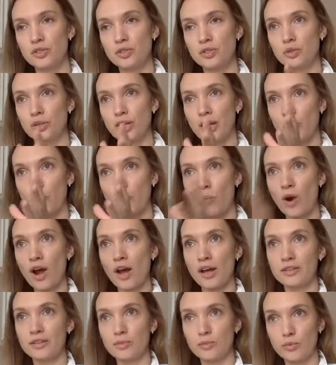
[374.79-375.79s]
to like
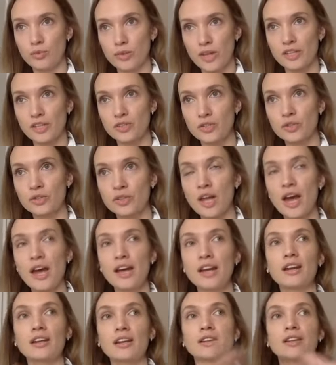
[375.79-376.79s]
one natural
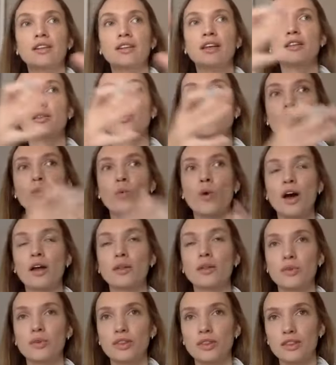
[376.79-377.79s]
light and then
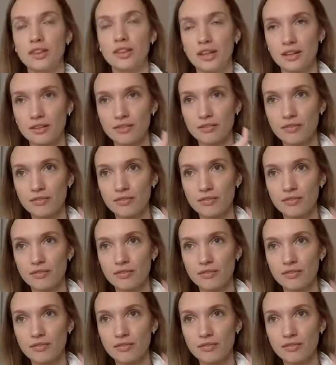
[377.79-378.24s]
one with like